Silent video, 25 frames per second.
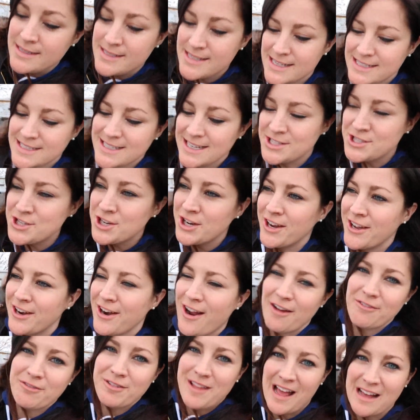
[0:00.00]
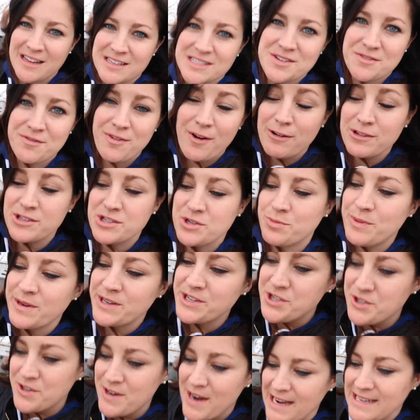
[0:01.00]
since I took it off last fall to
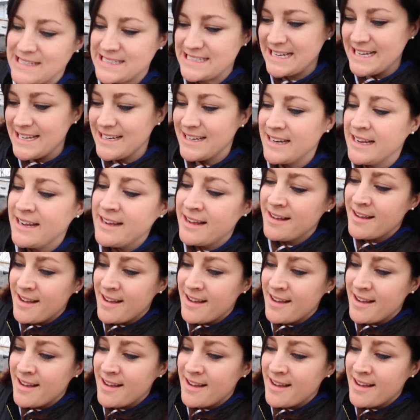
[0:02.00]
winterize it.